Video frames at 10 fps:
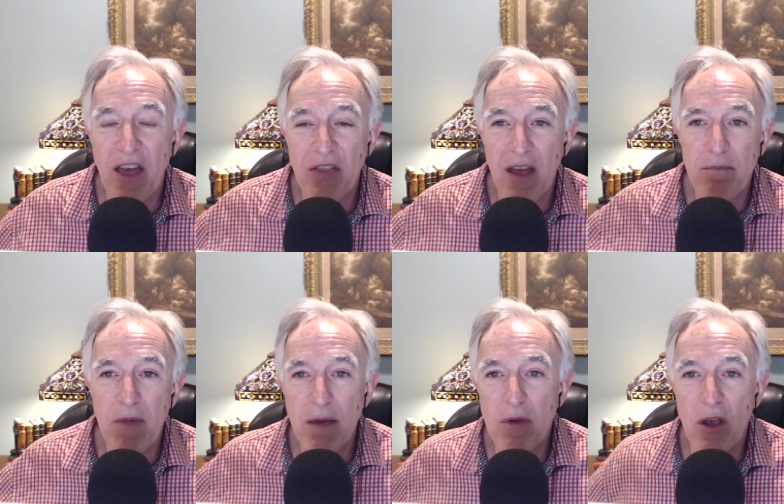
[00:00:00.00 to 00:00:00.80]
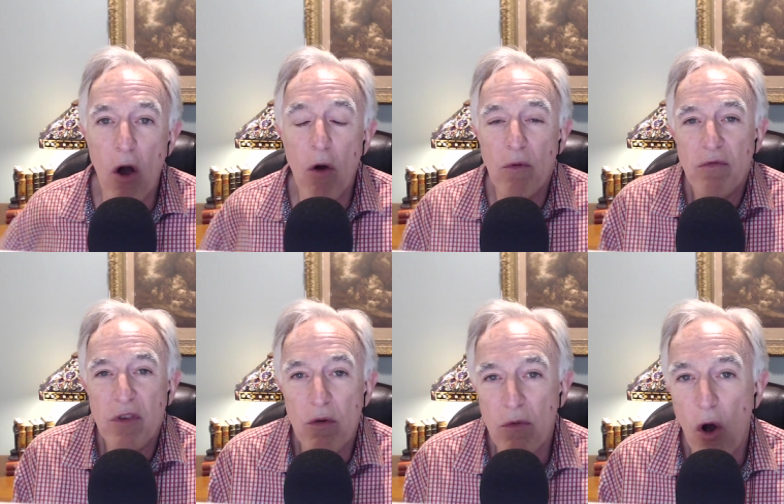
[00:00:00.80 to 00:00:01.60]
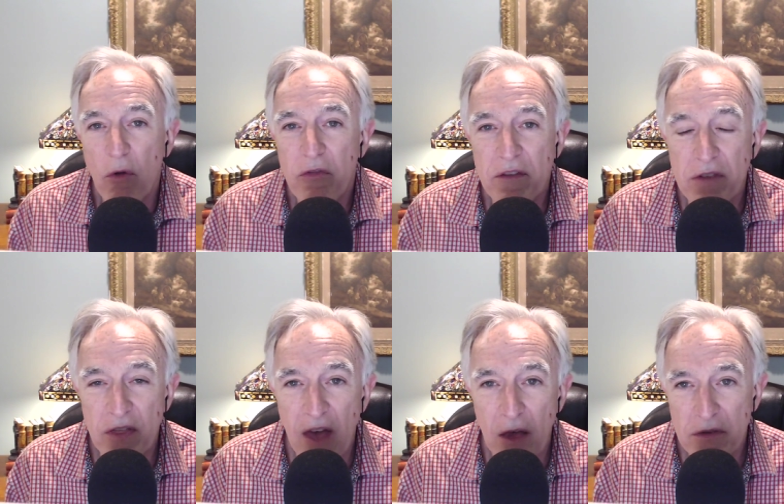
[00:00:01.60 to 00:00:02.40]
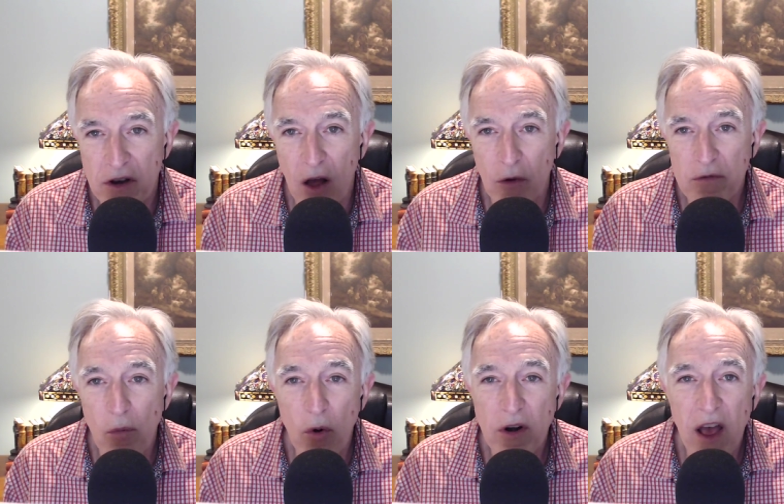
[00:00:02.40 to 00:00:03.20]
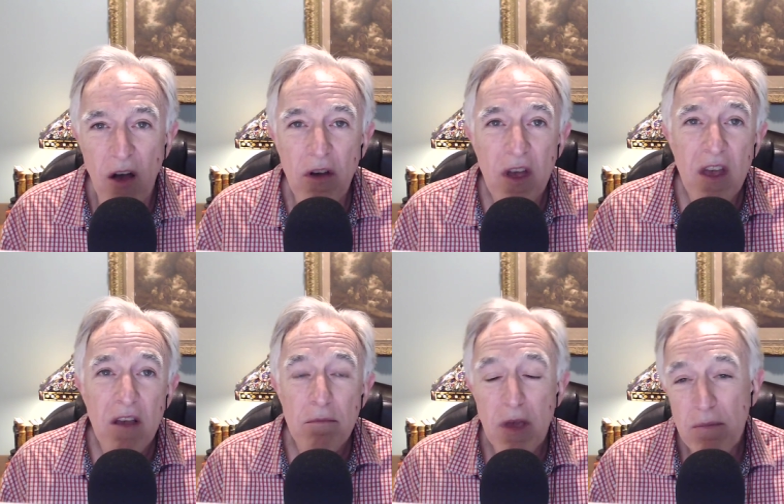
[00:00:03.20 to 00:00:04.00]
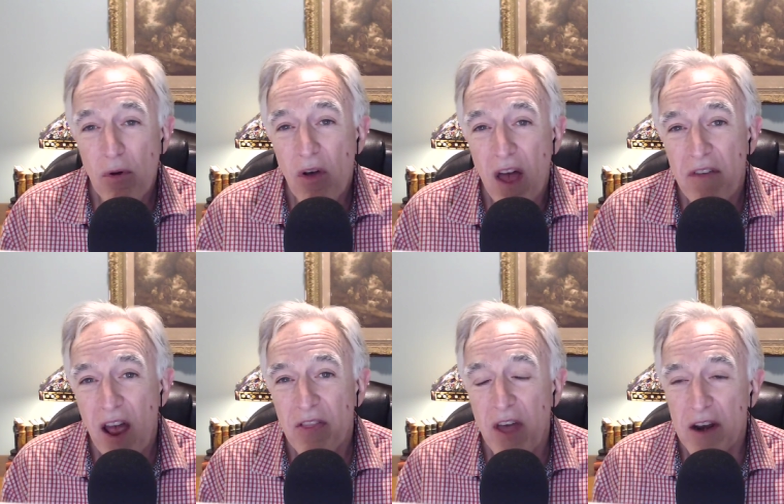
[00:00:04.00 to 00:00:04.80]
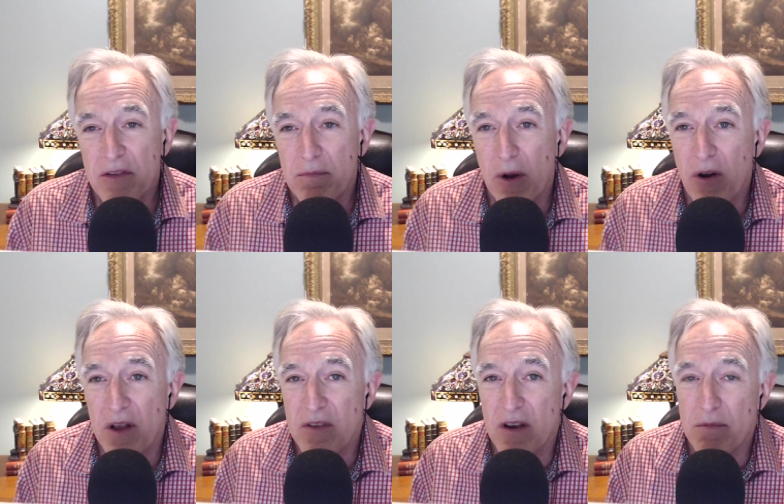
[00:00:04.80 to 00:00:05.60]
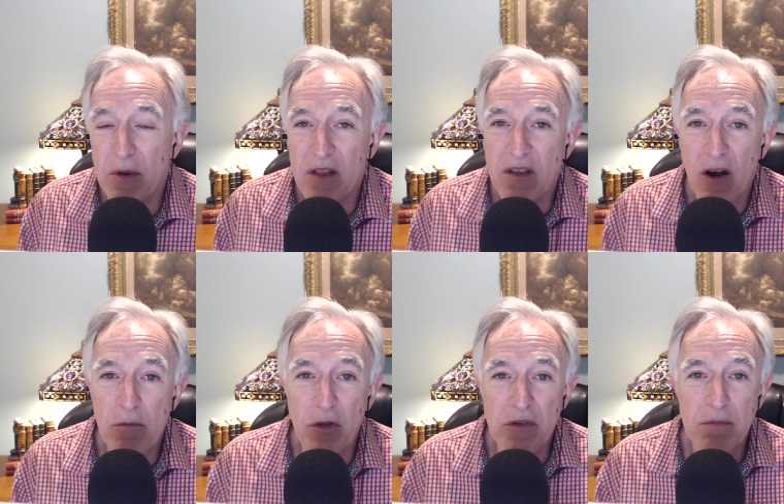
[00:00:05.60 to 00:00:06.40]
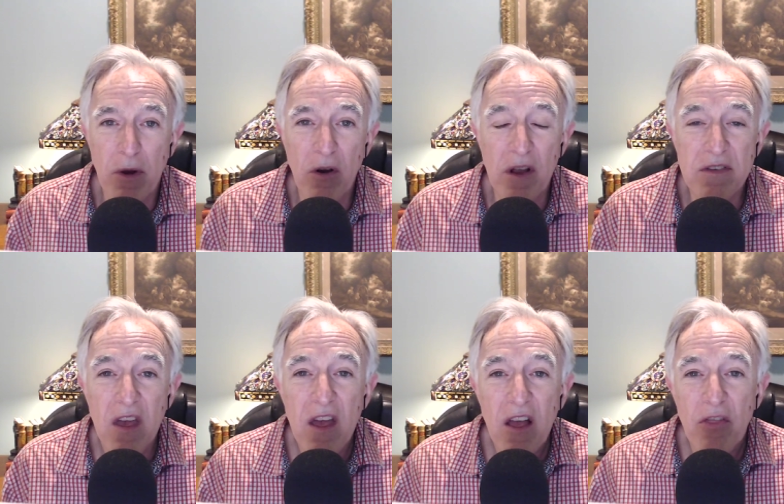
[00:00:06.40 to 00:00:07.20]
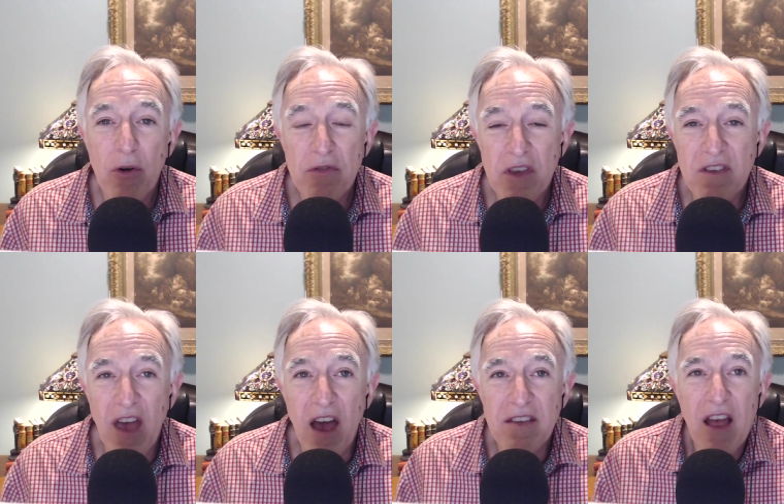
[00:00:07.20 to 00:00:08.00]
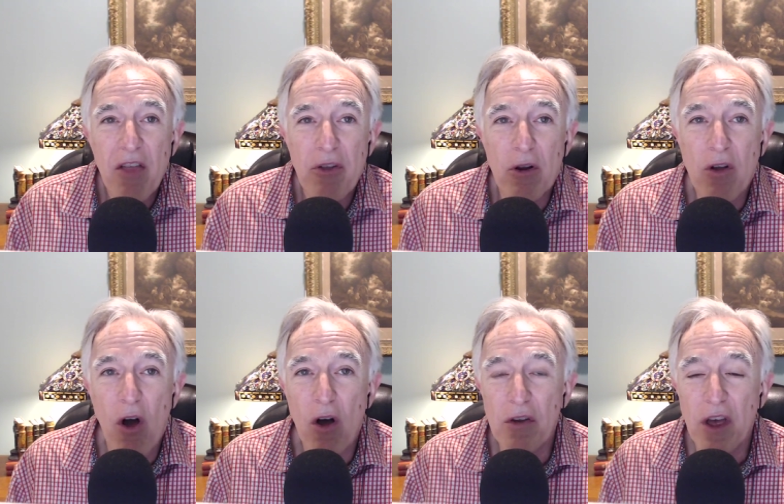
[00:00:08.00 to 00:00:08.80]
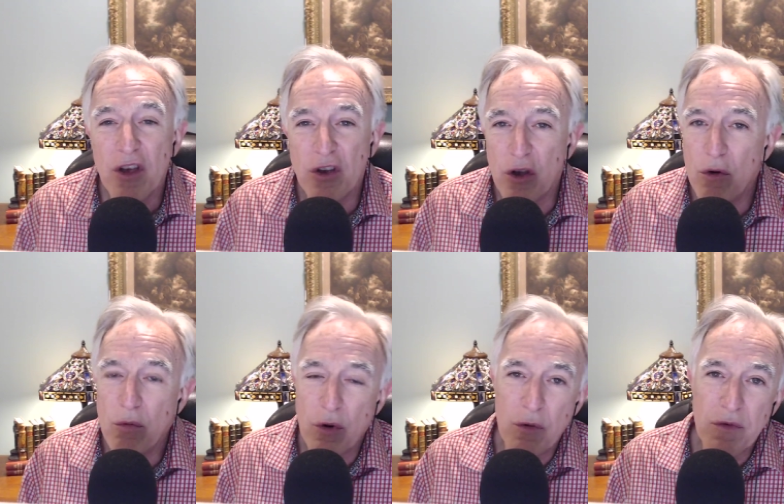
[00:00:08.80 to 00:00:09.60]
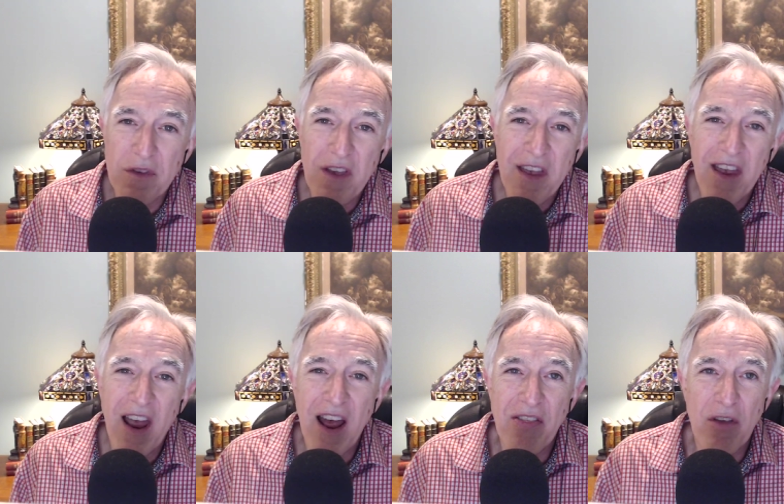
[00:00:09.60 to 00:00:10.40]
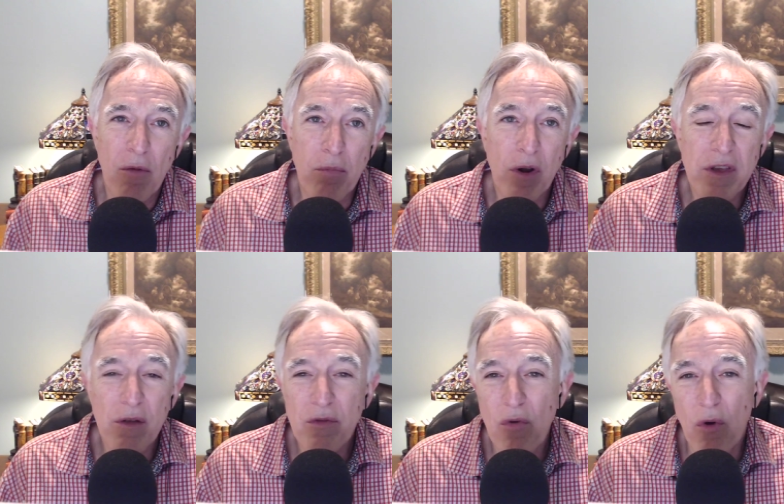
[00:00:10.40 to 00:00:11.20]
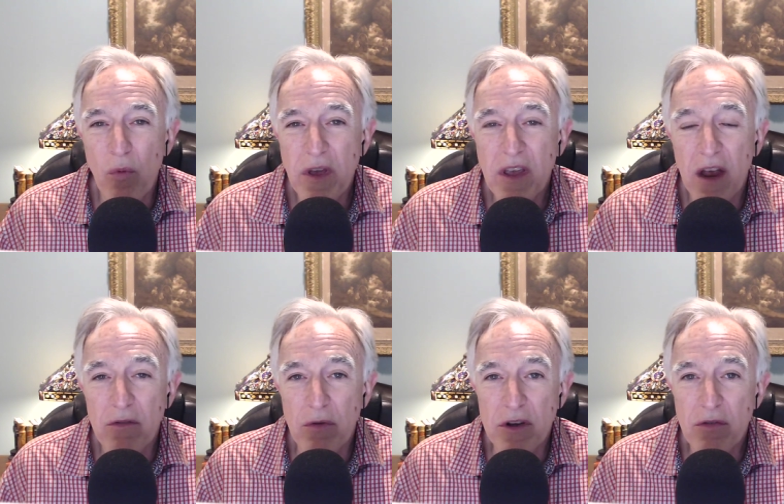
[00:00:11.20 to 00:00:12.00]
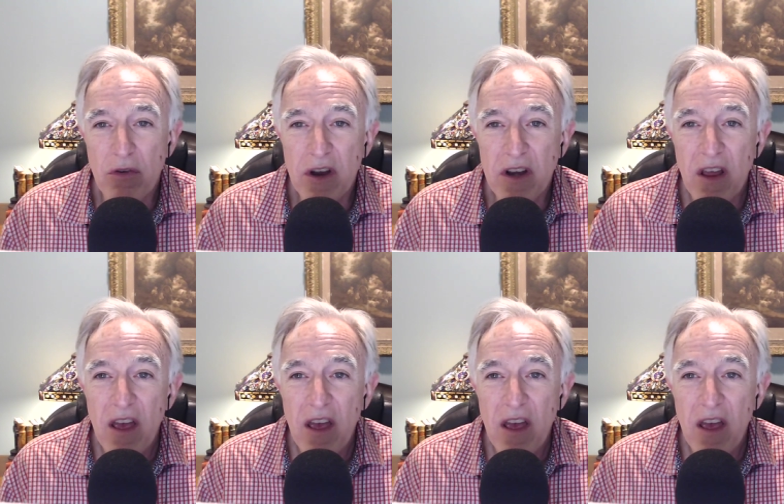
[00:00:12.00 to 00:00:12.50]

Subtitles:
and then maybe, you owe $50,000 more now. People have had that experience, and it's been a terrible experience. There's these guys out there called gurus, and they'll bring you to a weekend retreat,